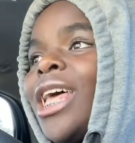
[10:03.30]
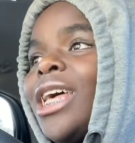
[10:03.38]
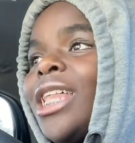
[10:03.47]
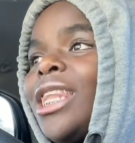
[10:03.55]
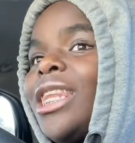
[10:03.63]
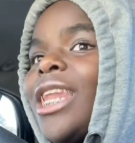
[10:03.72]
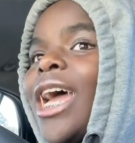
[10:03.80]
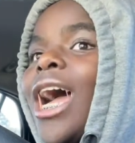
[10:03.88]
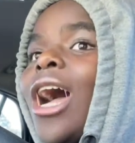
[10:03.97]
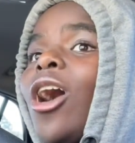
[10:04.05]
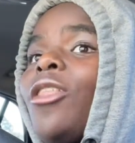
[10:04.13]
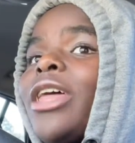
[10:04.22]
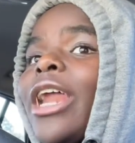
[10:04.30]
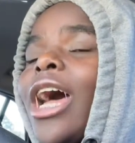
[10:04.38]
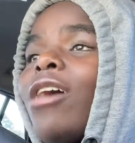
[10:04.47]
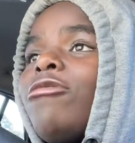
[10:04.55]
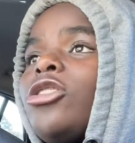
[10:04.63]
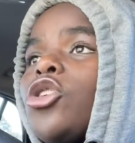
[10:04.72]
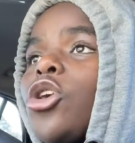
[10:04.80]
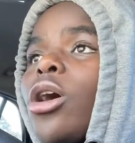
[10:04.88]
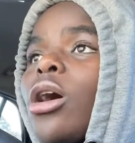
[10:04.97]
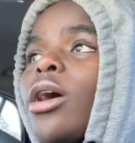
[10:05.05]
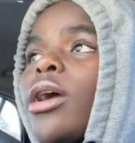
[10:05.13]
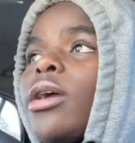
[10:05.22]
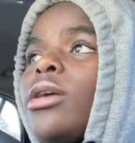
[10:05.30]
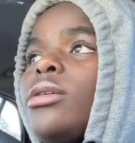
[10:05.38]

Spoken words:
Now that I have a new car,